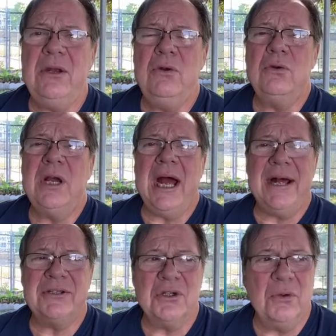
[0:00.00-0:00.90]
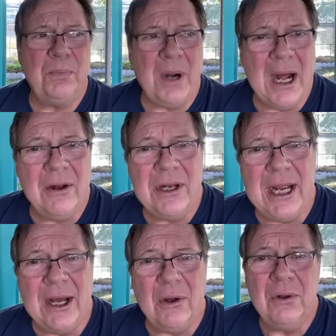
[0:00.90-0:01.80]
Newcastle Brown
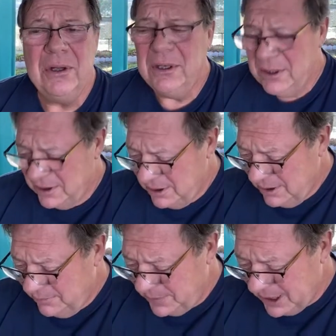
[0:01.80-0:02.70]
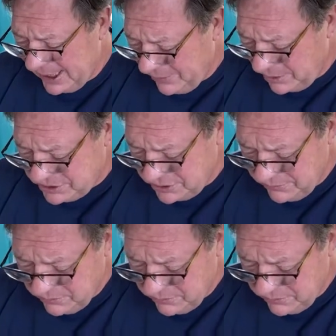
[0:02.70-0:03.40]
Ale, but I also